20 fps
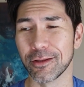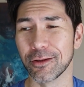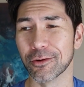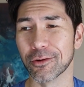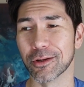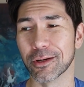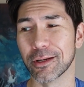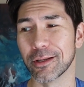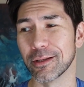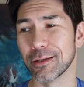
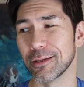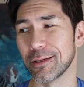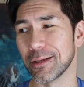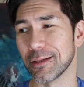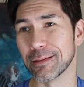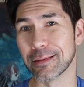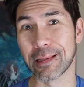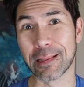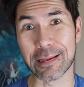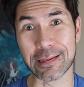you're going to
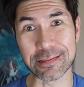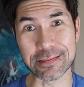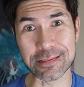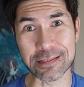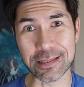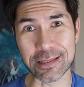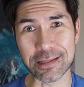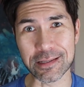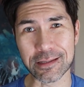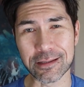get
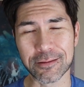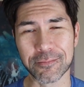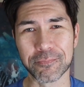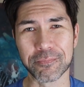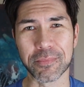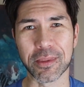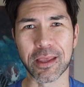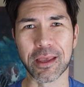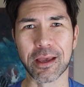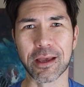lazy,
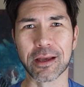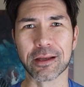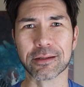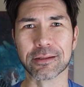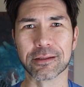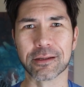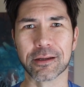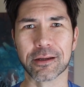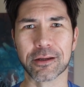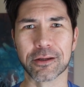
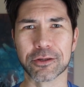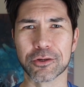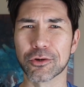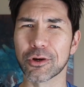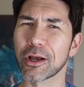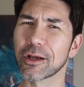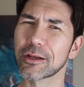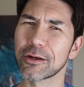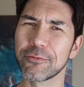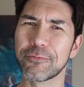and uh, you're
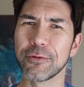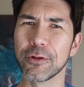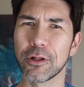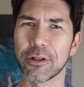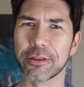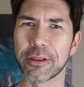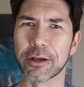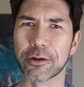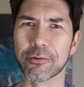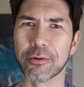not going to feel
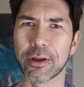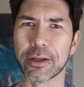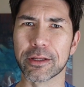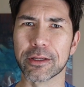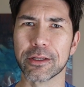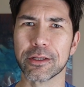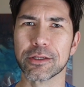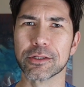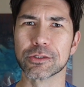all that great.